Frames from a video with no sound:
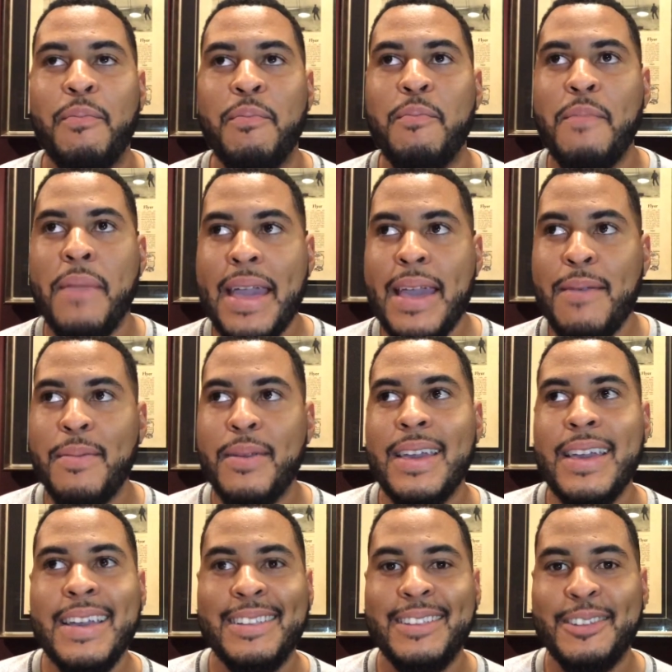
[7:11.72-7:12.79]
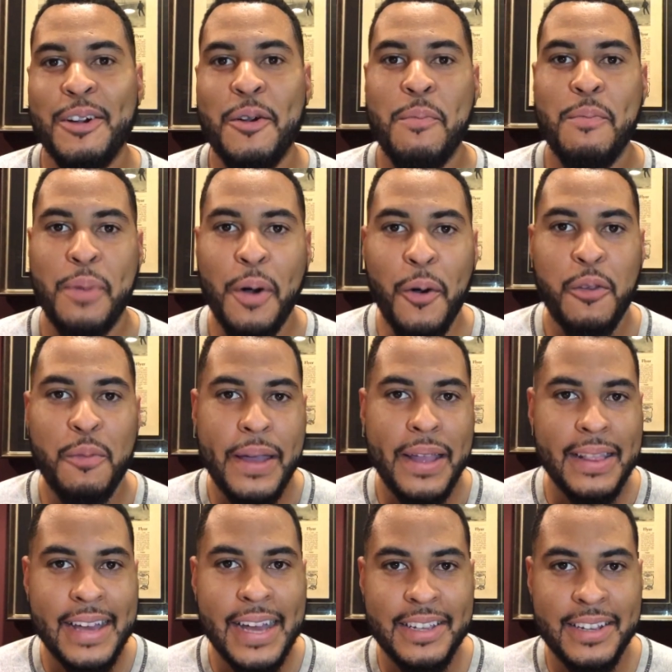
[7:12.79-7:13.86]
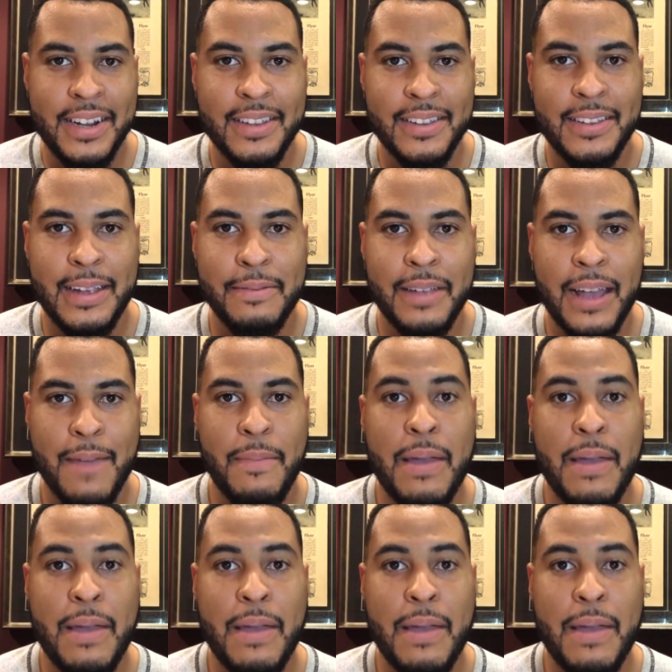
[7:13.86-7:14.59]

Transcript: maybe don't both be in the kitchen at the same time.